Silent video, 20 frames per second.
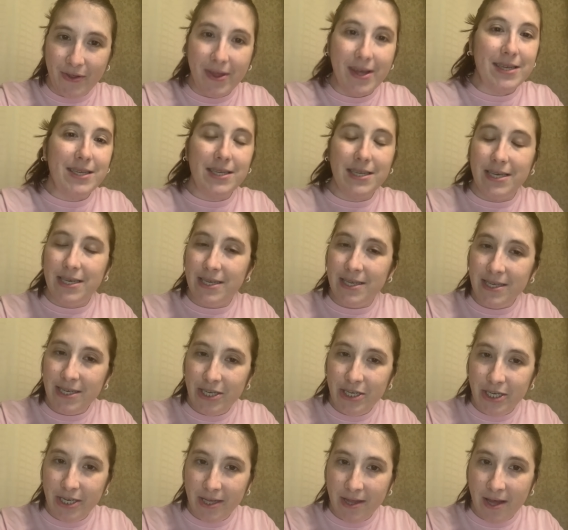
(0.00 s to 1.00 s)
This is
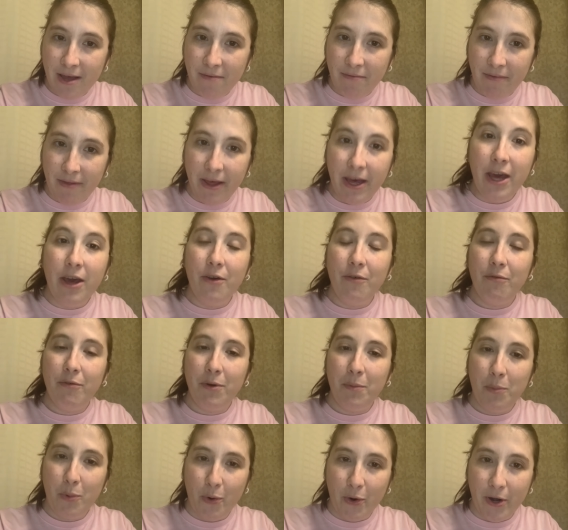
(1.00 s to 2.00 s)
Gia Buffley
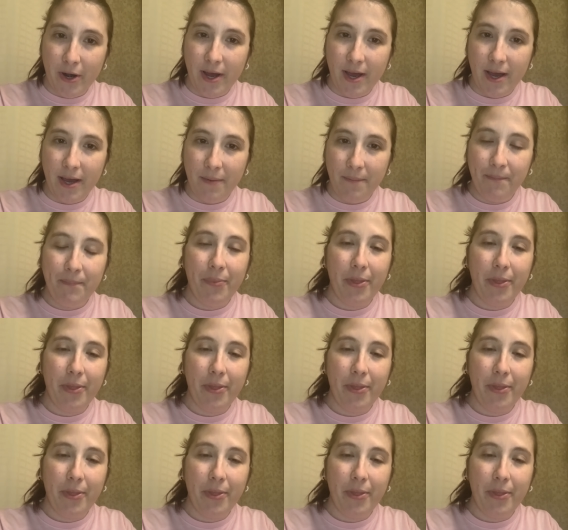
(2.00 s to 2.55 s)
reporting.